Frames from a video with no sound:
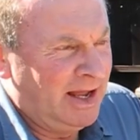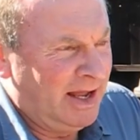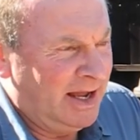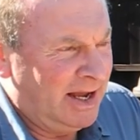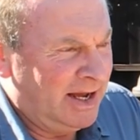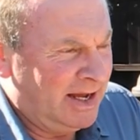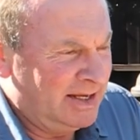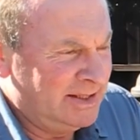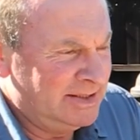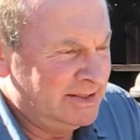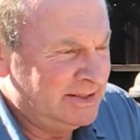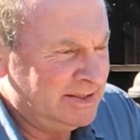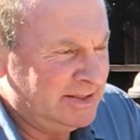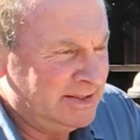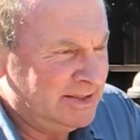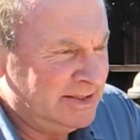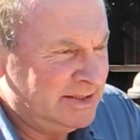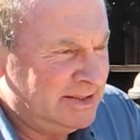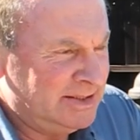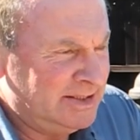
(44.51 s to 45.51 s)
And
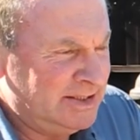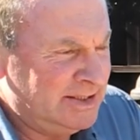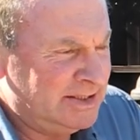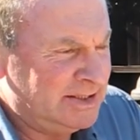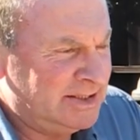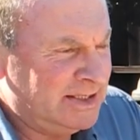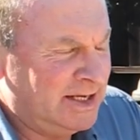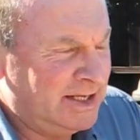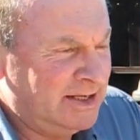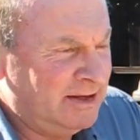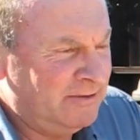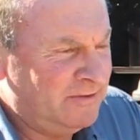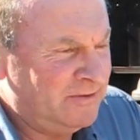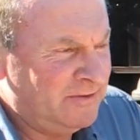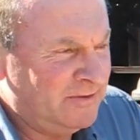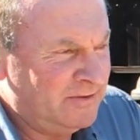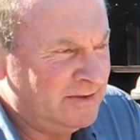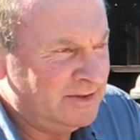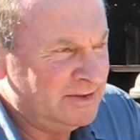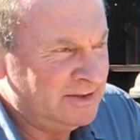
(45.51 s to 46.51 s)
he said if
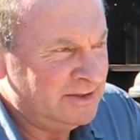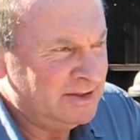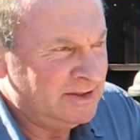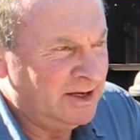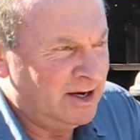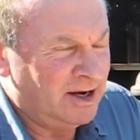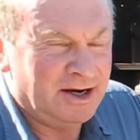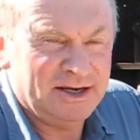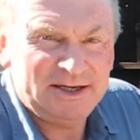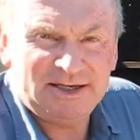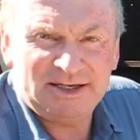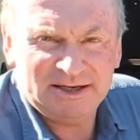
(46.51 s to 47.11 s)
I